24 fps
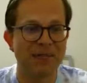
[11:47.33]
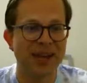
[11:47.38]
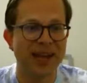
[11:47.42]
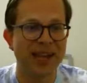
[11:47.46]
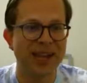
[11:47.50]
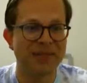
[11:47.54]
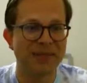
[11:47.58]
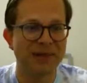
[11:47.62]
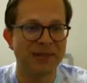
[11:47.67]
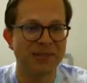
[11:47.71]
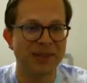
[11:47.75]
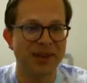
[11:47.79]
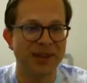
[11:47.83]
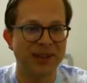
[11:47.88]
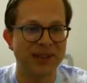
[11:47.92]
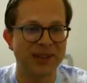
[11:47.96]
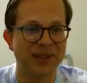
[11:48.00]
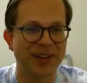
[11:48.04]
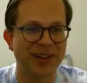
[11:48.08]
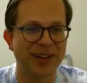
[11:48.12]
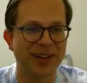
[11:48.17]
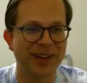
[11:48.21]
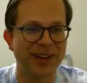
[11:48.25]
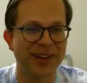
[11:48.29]
Baby Peach.
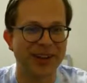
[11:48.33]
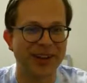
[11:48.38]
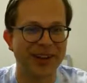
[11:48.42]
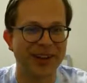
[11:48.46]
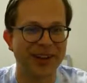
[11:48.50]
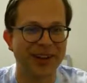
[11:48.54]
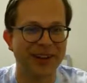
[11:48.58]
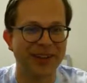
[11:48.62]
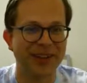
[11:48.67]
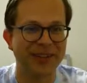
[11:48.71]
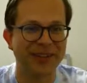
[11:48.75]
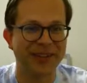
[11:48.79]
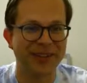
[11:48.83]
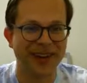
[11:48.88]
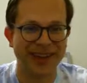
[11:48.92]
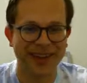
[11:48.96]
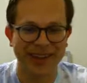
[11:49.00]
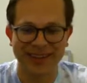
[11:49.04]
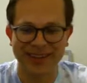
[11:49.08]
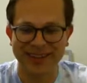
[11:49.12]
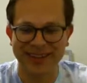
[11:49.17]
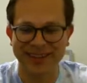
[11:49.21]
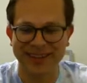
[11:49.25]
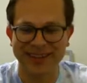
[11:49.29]
All
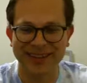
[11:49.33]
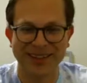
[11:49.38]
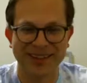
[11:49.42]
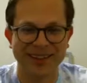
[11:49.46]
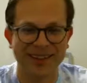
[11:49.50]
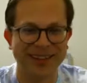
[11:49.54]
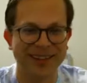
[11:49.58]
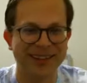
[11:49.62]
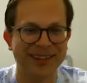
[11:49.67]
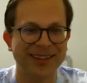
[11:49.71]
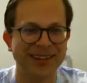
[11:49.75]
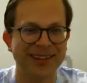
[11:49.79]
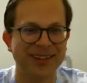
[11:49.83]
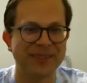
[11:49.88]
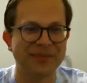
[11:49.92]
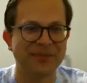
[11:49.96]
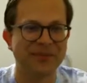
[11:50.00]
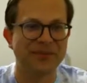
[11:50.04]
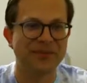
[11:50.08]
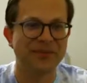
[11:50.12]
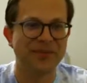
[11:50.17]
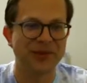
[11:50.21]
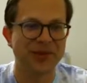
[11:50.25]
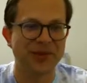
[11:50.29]
right. There you go.
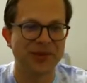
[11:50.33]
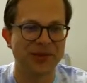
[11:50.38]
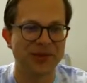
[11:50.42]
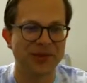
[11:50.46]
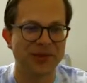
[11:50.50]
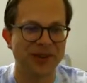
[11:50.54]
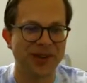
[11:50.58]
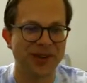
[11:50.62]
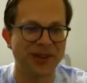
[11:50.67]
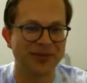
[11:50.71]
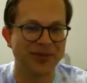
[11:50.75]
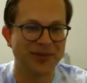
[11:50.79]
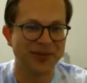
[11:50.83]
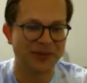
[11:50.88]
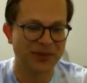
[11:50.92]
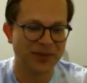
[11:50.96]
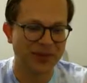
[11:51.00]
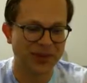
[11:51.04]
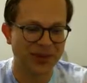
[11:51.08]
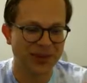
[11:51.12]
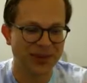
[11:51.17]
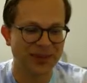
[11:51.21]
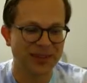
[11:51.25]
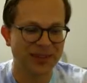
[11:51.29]
Normal driver.
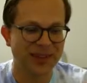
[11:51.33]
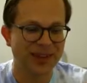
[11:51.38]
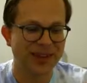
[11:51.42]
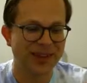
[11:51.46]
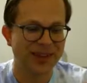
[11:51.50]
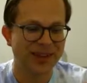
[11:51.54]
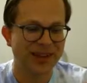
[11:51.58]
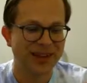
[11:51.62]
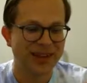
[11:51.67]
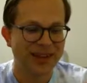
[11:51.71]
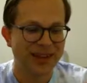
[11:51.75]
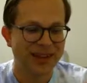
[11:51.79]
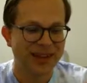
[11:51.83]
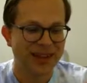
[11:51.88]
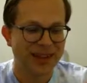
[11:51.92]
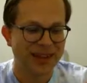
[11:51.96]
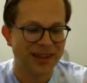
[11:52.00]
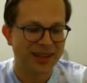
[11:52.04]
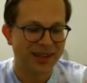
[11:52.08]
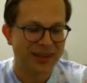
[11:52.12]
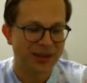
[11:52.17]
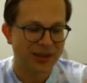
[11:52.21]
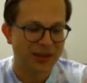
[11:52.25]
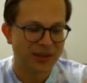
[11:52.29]
We'll
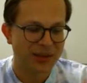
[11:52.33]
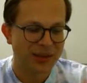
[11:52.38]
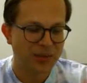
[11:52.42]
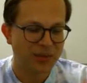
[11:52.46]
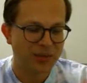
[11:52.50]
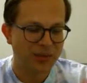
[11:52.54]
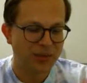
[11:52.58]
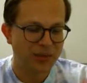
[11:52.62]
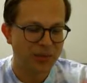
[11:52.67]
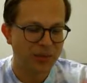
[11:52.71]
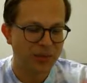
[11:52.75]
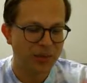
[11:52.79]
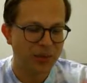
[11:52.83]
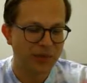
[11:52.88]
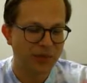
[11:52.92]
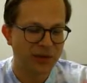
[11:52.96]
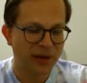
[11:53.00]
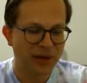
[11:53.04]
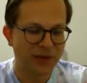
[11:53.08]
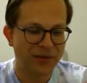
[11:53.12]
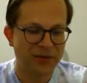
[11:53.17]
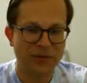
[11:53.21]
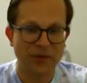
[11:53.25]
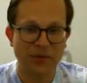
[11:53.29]
move
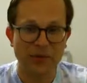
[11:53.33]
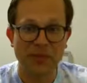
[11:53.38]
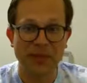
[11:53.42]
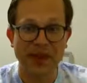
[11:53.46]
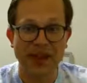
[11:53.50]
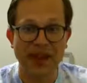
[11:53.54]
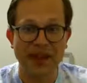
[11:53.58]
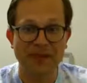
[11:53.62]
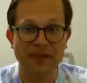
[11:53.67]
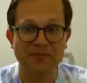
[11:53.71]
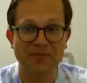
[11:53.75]
on from that